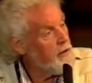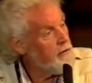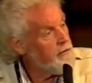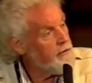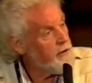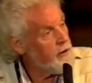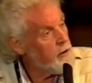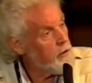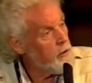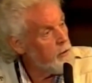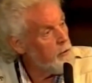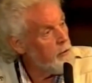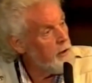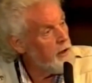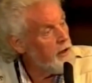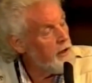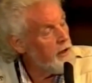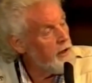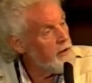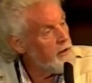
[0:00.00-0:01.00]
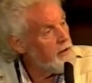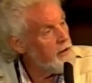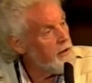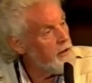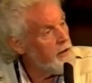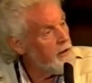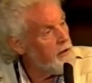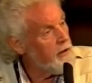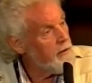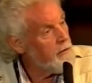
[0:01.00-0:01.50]
film and
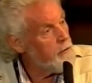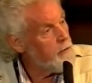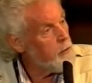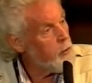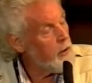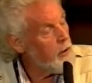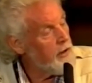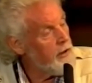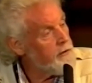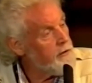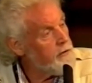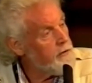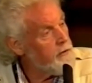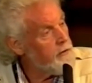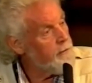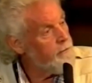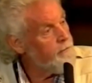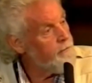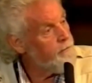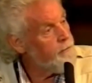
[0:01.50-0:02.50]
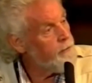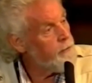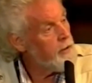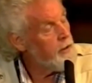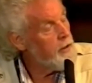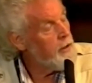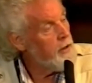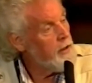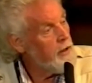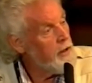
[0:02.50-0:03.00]
the prints.
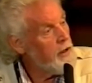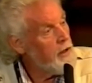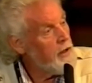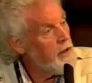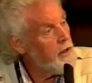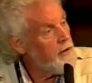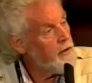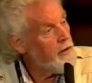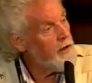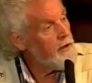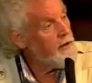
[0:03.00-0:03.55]
And